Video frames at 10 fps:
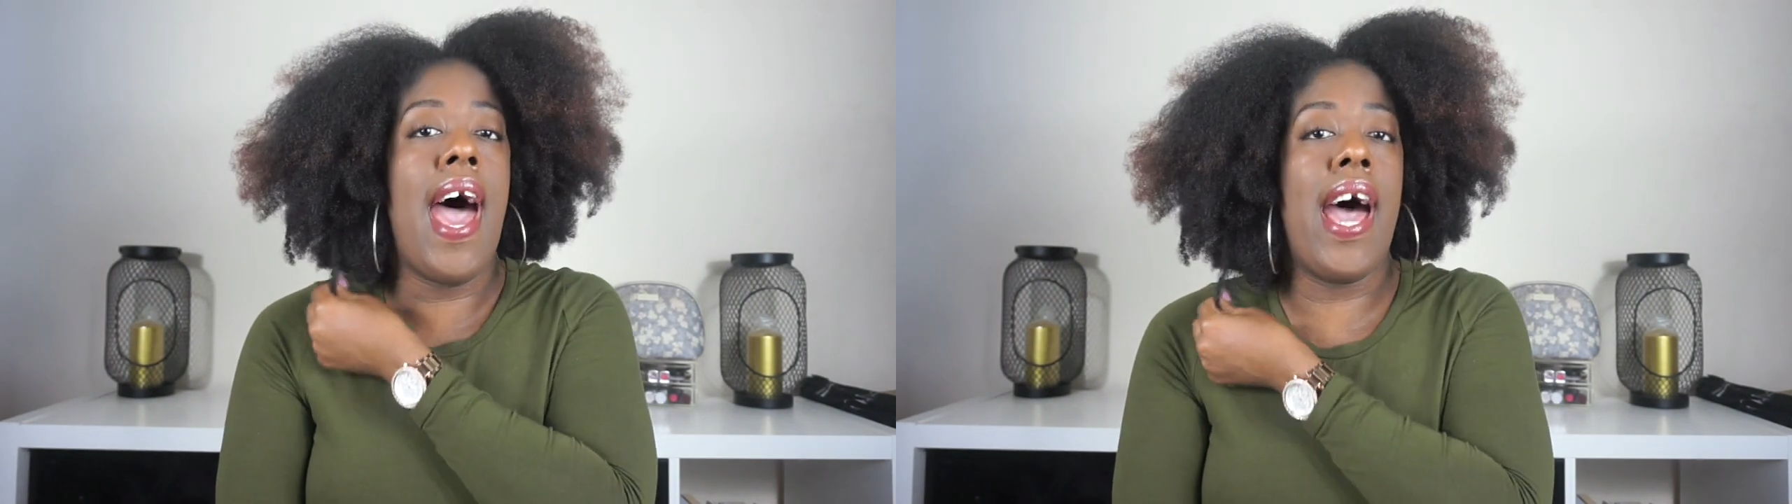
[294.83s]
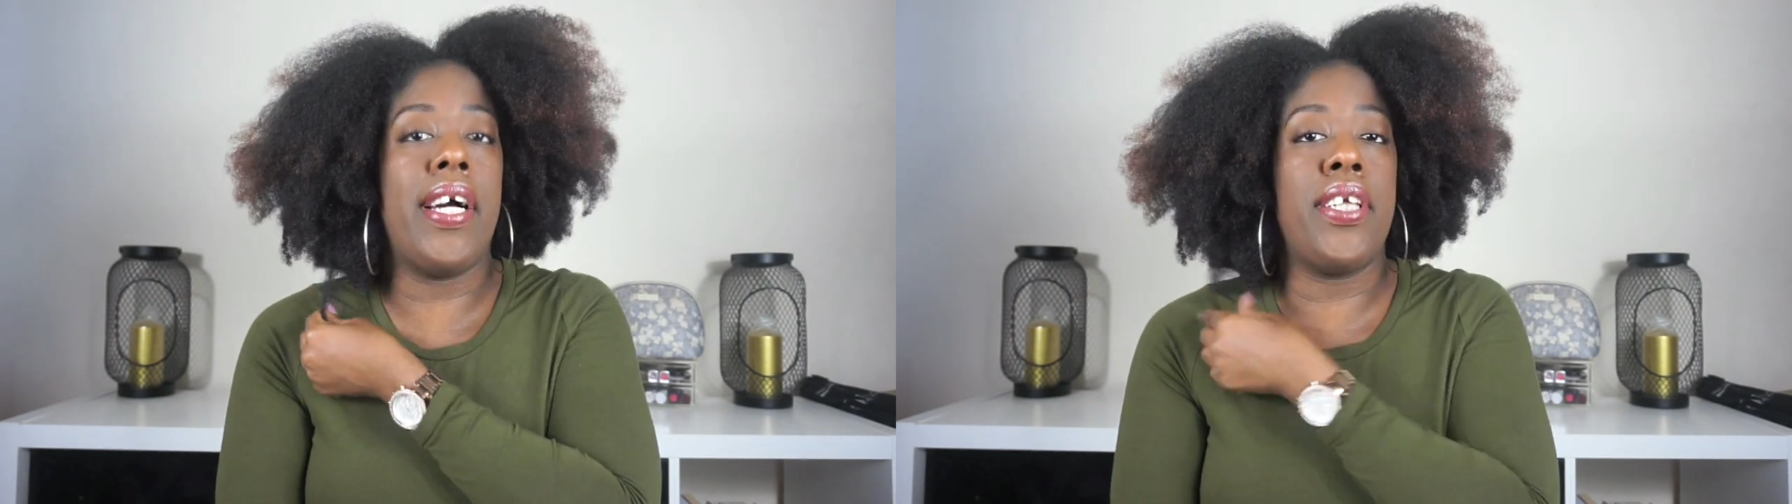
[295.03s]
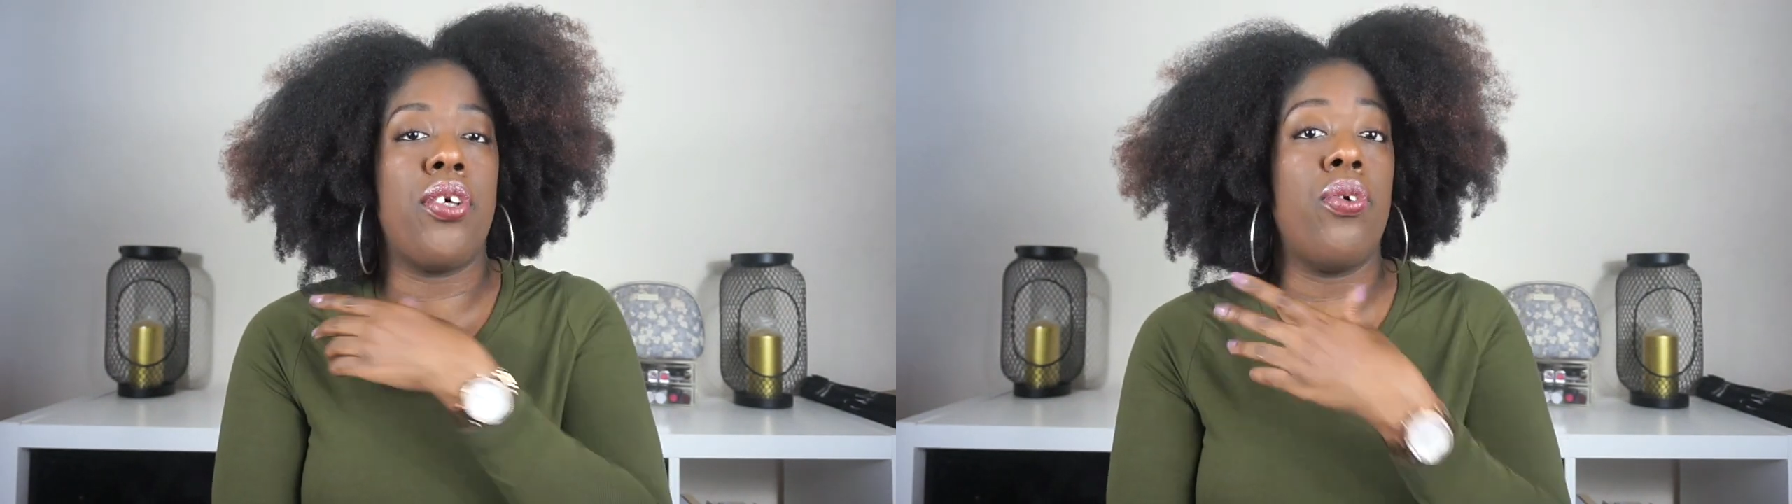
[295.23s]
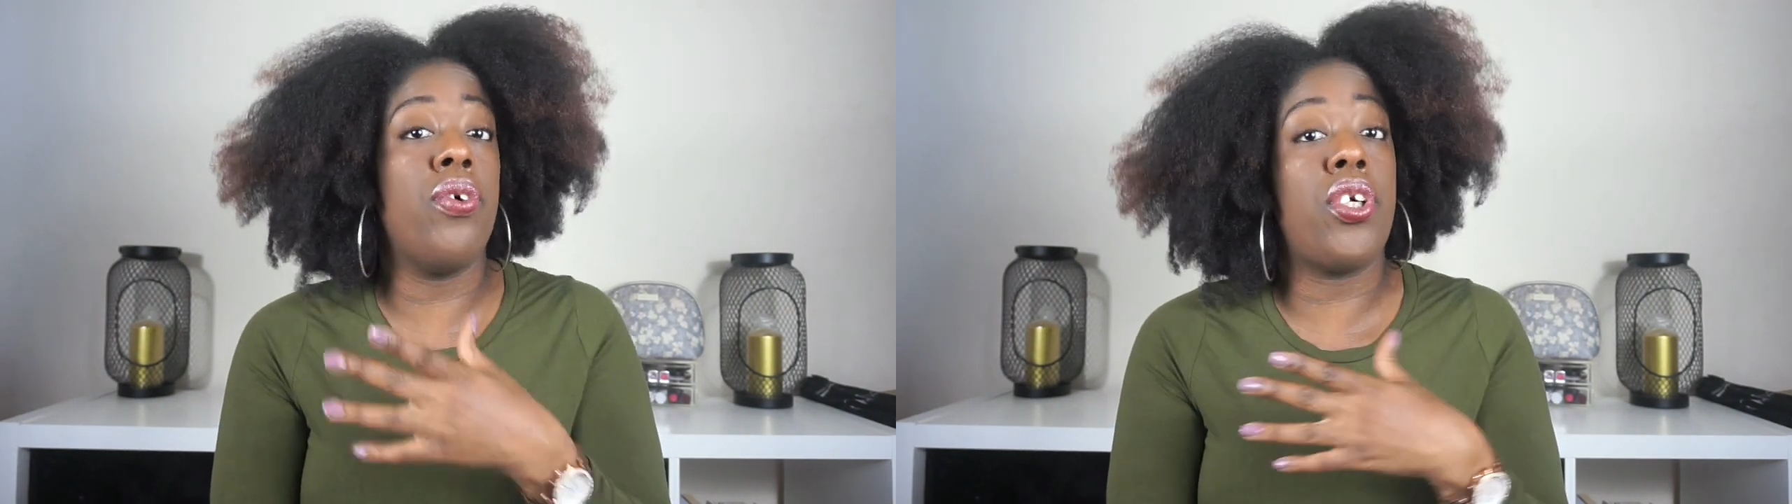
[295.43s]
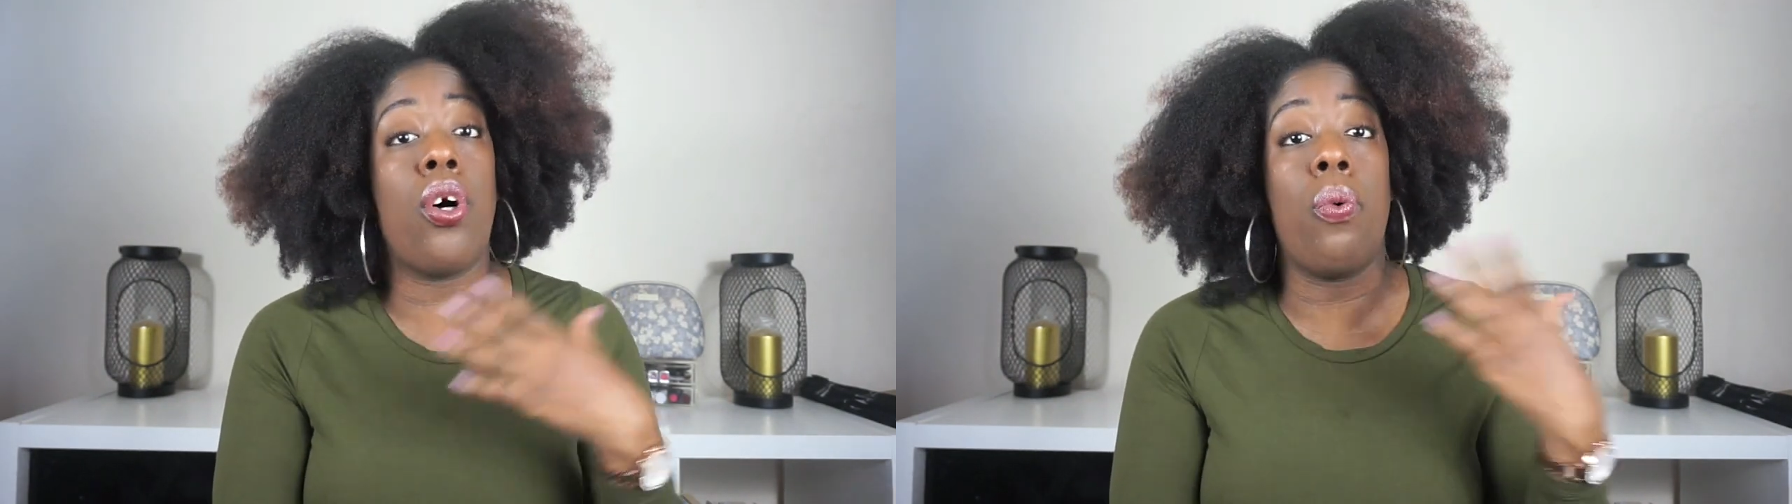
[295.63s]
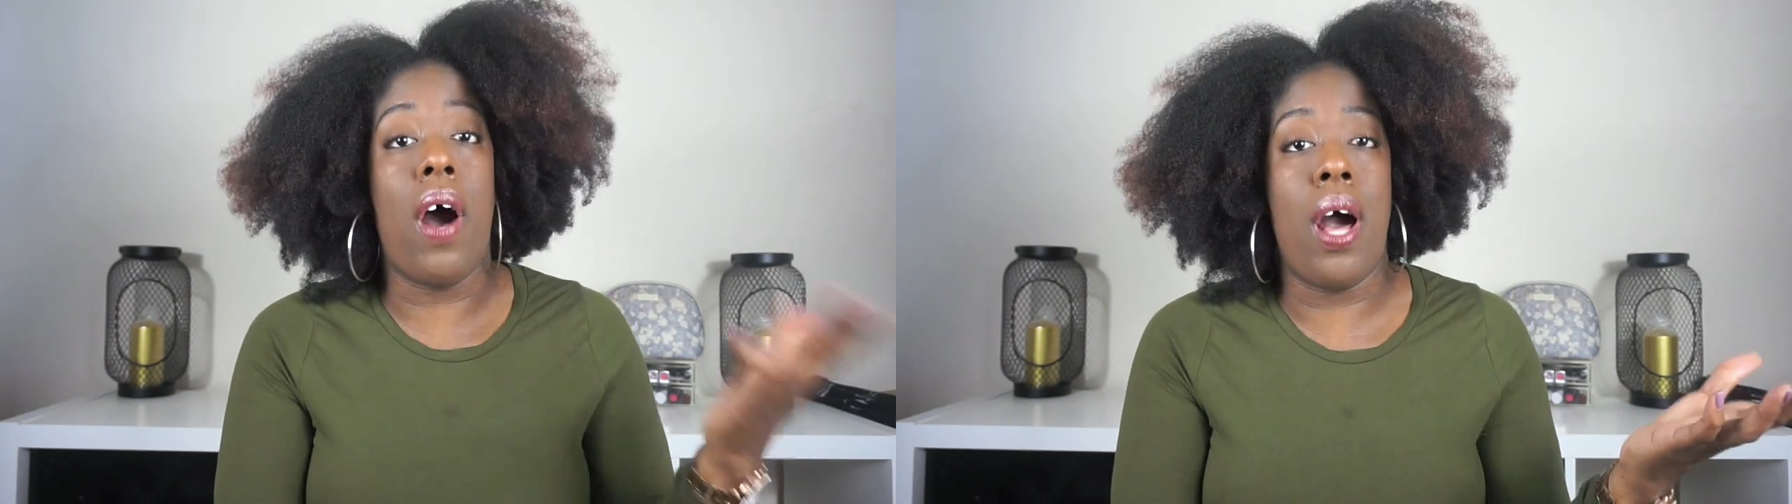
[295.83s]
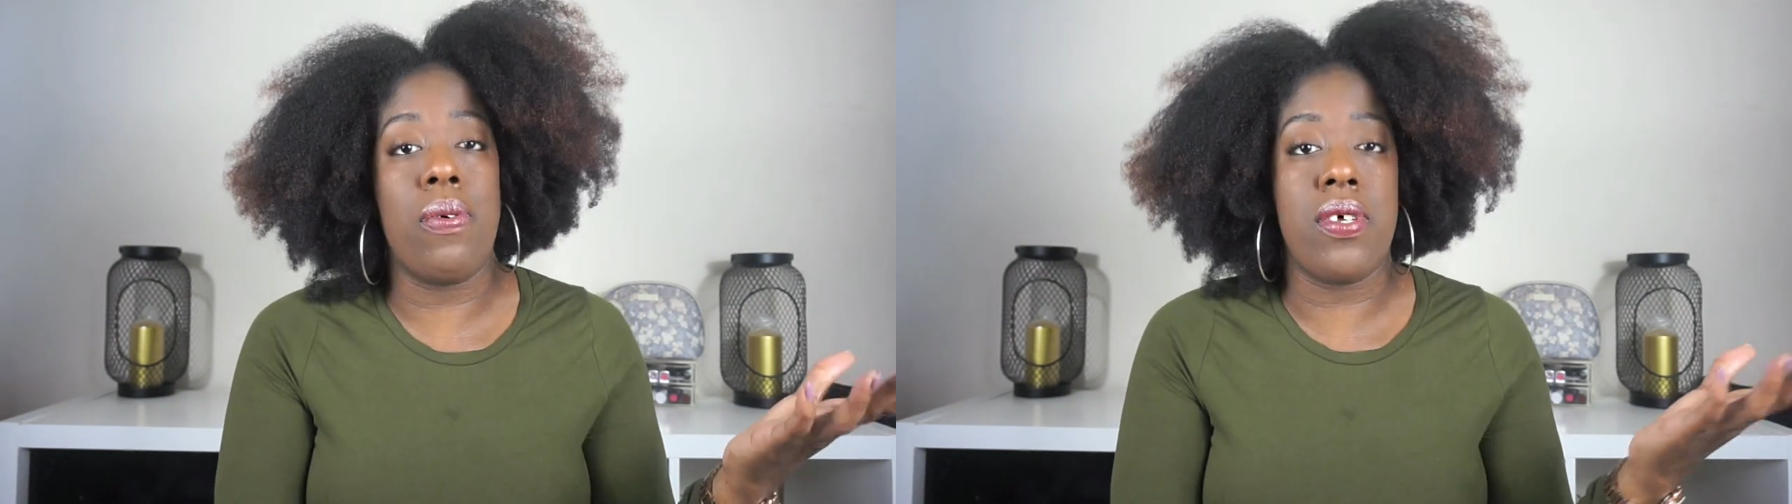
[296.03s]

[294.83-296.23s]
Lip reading: and also what I